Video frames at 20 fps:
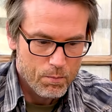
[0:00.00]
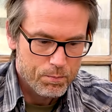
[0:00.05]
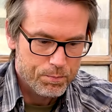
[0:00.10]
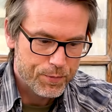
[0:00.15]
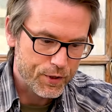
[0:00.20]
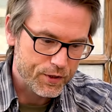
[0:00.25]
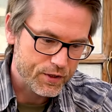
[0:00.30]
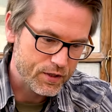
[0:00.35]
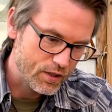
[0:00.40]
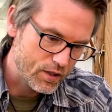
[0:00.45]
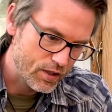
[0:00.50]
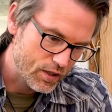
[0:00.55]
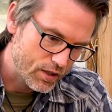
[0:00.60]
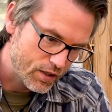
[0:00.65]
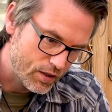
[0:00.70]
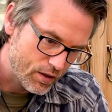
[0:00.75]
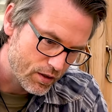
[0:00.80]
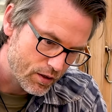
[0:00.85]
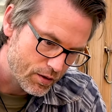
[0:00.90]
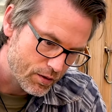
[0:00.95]
But
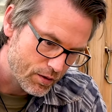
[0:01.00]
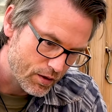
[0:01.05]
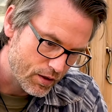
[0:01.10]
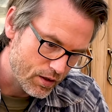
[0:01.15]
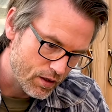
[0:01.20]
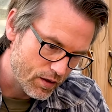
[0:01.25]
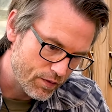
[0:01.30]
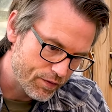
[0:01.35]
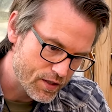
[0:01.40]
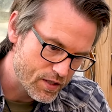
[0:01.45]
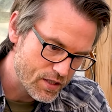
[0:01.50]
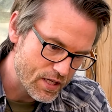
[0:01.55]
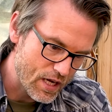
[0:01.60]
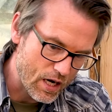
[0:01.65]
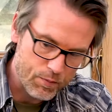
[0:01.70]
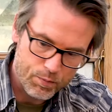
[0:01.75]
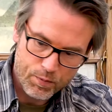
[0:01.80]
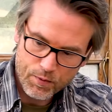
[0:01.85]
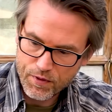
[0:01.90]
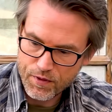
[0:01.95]
if I
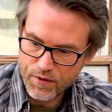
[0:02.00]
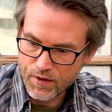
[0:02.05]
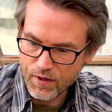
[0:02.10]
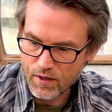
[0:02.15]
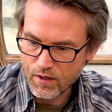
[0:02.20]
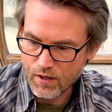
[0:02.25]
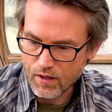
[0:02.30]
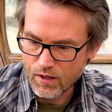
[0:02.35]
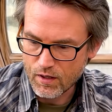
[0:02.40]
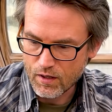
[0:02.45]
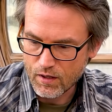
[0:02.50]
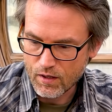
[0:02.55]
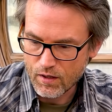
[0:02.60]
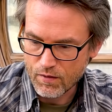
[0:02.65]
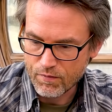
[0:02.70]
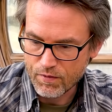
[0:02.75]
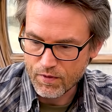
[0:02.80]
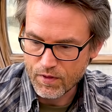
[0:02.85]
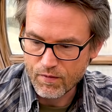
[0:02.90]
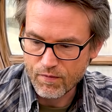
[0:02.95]
start with
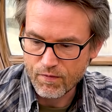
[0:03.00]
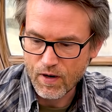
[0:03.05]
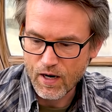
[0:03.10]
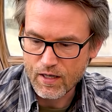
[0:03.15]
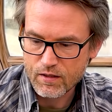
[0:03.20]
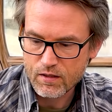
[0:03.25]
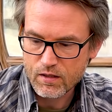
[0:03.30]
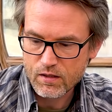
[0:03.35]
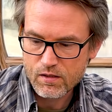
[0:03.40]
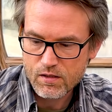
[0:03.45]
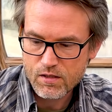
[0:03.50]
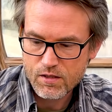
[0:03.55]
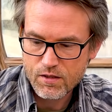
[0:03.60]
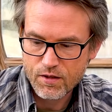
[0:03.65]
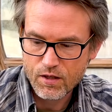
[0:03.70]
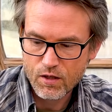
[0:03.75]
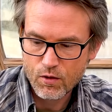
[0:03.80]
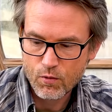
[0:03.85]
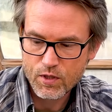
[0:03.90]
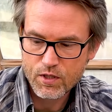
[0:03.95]
the vitals,
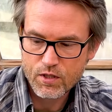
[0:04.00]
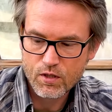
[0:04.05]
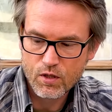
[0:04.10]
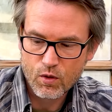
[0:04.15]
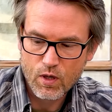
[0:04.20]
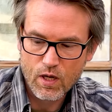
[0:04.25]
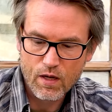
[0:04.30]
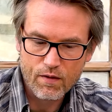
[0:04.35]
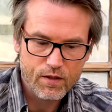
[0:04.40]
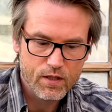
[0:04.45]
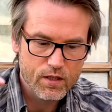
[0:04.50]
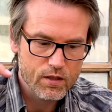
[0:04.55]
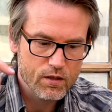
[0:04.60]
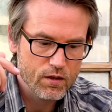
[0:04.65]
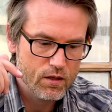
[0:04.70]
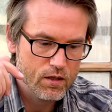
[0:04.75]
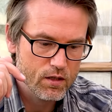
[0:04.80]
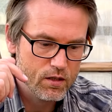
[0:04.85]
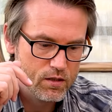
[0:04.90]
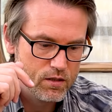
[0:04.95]
the original
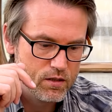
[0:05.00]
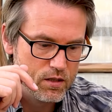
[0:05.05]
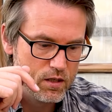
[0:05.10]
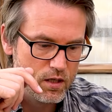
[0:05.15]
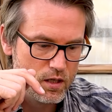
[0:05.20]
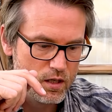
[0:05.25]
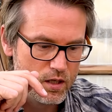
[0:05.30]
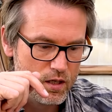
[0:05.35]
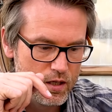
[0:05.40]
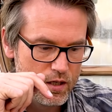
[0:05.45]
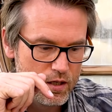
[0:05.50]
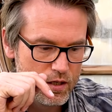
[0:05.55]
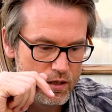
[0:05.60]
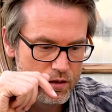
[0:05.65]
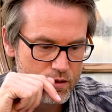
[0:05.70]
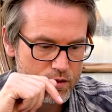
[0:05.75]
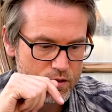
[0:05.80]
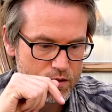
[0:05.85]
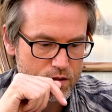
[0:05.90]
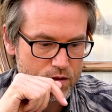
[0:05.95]
gravity is
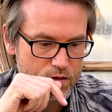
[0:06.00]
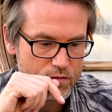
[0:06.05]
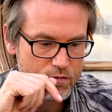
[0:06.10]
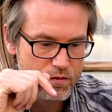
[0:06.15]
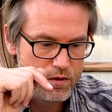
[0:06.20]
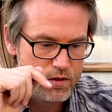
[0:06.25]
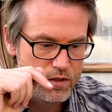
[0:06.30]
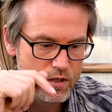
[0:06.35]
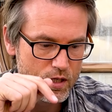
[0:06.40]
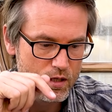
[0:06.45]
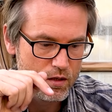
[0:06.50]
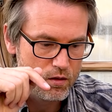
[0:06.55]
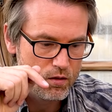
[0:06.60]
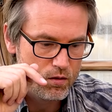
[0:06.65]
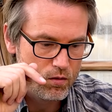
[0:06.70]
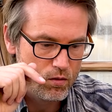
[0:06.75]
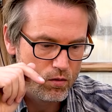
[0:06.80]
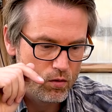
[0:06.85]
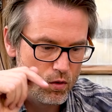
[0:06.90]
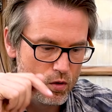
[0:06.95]

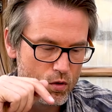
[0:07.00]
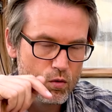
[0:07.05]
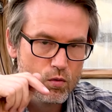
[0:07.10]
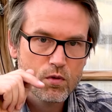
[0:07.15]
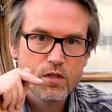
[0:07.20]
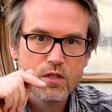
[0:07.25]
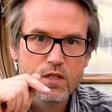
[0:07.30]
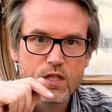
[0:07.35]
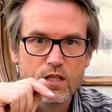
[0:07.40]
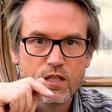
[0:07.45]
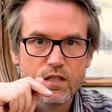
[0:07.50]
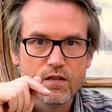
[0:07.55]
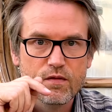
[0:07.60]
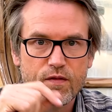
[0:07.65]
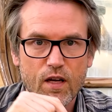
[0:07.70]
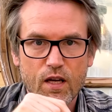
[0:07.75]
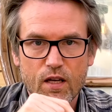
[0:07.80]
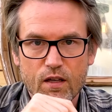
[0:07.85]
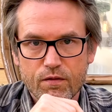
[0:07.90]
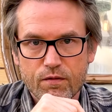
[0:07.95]

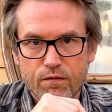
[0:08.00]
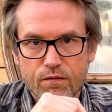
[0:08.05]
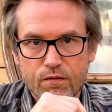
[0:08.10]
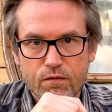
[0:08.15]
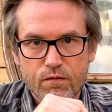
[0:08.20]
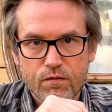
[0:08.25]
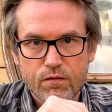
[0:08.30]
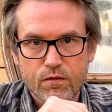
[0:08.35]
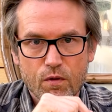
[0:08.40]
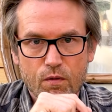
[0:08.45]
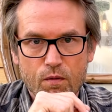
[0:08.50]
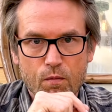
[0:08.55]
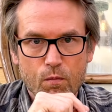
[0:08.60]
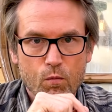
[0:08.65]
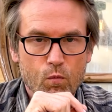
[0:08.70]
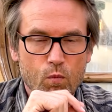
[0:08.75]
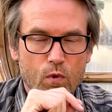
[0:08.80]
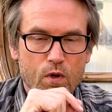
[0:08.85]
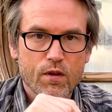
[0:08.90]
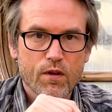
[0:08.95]
10,065, so
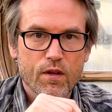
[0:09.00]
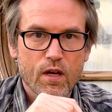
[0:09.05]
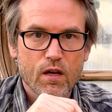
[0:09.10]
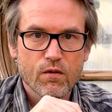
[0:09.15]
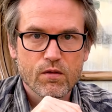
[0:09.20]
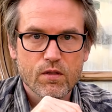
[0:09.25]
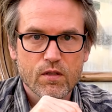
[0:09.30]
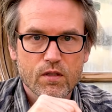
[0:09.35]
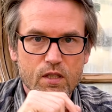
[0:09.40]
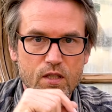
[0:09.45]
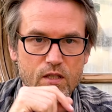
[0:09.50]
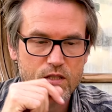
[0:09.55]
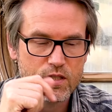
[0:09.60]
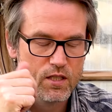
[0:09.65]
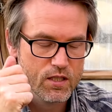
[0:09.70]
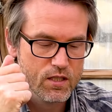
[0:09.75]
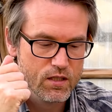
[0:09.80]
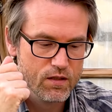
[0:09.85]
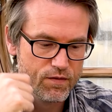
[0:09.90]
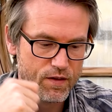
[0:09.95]

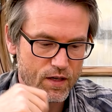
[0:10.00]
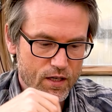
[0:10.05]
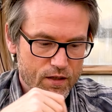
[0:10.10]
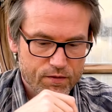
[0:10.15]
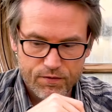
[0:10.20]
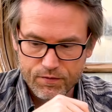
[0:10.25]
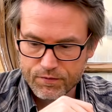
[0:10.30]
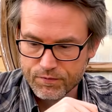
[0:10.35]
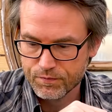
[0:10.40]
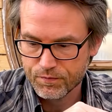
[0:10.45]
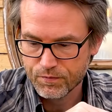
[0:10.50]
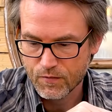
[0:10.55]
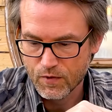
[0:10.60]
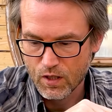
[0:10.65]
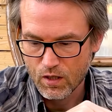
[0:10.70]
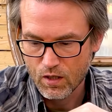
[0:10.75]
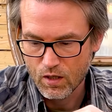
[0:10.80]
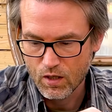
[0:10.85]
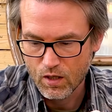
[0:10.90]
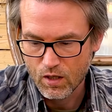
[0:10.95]
1065
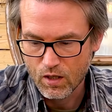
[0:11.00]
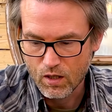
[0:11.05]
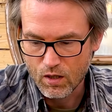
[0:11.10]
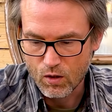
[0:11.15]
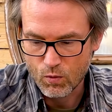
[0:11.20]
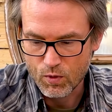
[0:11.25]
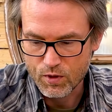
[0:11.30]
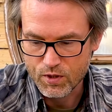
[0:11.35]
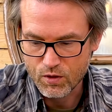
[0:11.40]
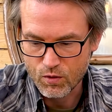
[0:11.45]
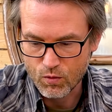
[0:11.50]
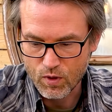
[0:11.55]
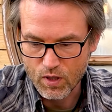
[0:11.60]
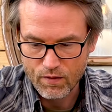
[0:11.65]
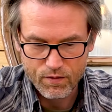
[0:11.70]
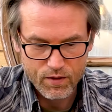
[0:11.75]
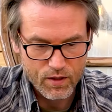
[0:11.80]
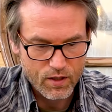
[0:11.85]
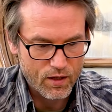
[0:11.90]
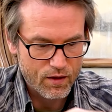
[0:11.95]
original
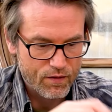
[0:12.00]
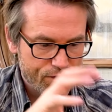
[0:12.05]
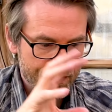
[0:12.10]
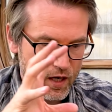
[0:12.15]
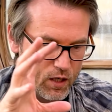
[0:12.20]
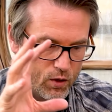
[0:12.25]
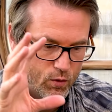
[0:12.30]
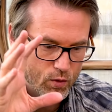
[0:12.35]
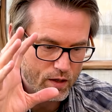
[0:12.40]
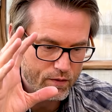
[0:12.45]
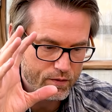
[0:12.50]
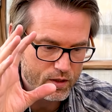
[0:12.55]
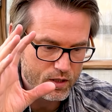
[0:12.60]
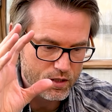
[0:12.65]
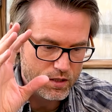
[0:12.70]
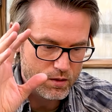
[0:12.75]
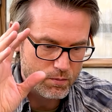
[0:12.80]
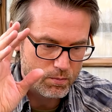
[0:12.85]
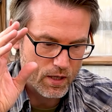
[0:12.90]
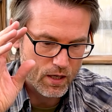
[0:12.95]
gravity, and the final gravity
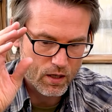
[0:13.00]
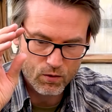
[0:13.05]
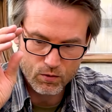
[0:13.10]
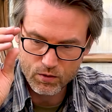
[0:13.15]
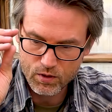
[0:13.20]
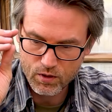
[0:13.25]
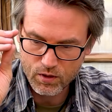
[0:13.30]
is about